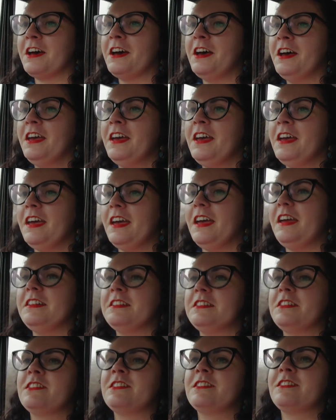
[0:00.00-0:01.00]
it's
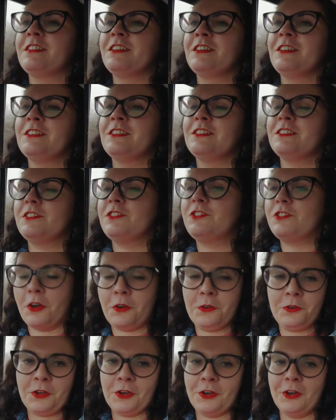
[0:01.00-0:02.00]
so
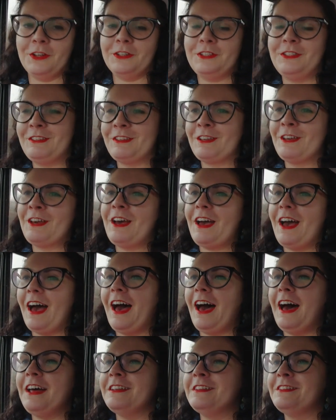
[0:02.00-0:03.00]
good,
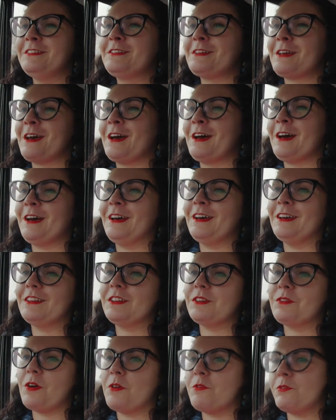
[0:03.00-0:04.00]

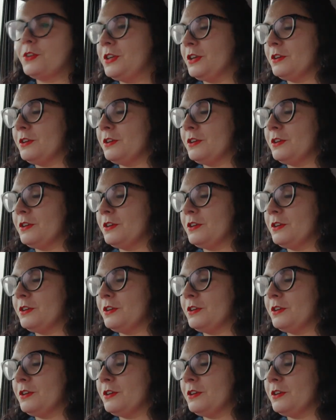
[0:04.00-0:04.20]
and huge